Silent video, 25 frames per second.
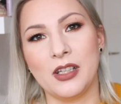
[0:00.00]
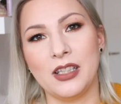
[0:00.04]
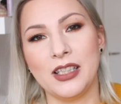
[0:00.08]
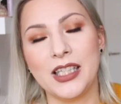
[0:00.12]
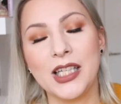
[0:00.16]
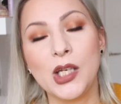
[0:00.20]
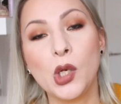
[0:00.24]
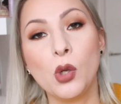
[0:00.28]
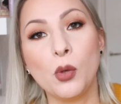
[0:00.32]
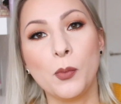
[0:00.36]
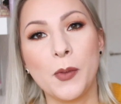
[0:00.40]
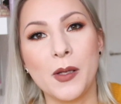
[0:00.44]
a
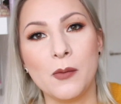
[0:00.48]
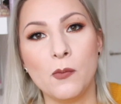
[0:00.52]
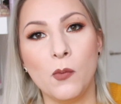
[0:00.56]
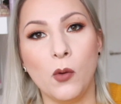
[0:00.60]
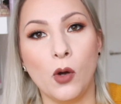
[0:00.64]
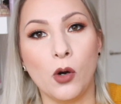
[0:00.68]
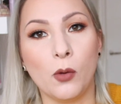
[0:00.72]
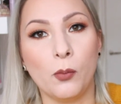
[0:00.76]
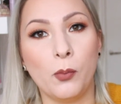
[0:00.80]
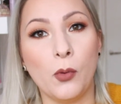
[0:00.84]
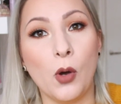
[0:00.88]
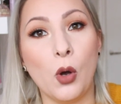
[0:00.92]
little bit
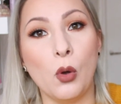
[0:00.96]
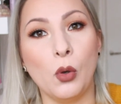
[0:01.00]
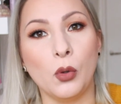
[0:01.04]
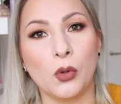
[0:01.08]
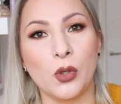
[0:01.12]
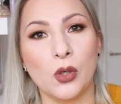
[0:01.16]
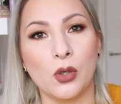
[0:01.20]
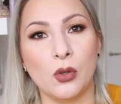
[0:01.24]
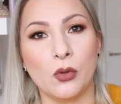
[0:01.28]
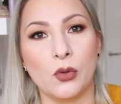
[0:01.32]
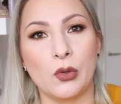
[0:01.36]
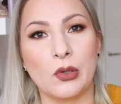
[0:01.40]
more
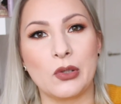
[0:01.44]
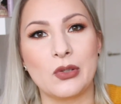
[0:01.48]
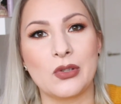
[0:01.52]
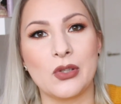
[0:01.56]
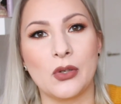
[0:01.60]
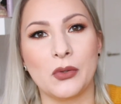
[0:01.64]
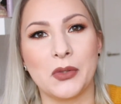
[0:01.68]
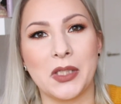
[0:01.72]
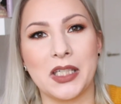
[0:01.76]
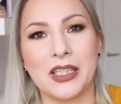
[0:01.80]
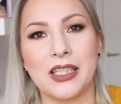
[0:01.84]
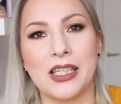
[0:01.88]
bold look
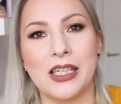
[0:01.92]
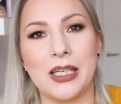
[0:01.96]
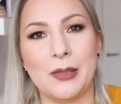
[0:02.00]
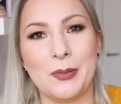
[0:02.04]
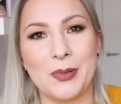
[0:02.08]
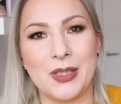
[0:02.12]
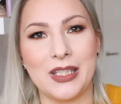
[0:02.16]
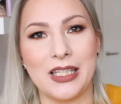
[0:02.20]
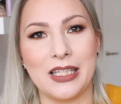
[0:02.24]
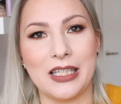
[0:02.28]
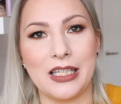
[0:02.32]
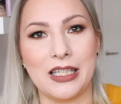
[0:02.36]
so that the
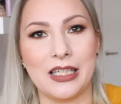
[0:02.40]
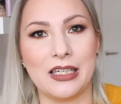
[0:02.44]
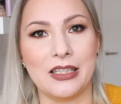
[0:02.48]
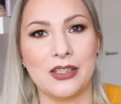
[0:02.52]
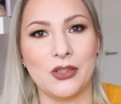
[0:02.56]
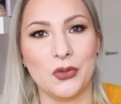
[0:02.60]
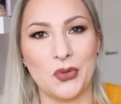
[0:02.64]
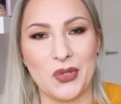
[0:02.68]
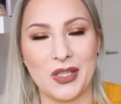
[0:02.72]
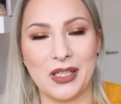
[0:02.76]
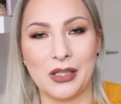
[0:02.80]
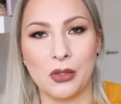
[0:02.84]
lipstick
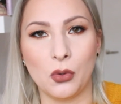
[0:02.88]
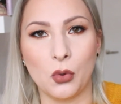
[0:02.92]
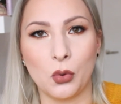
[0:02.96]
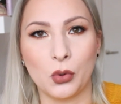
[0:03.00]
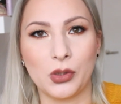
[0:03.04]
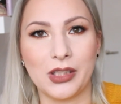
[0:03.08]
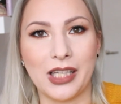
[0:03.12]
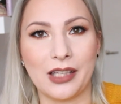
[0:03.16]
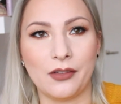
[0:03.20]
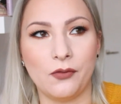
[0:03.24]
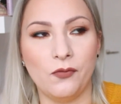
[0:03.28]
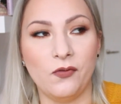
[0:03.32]
doesn't
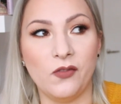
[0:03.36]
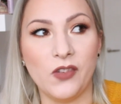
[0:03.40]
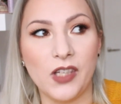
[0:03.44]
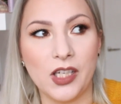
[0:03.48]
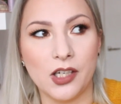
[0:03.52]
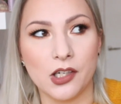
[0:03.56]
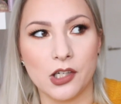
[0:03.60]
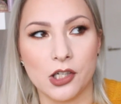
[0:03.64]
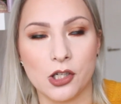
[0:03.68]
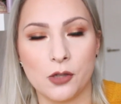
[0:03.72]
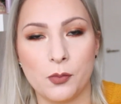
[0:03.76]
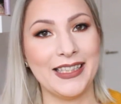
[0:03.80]
look that
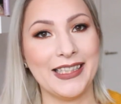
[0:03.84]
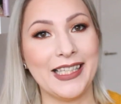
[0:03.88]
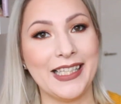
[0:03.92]
weird.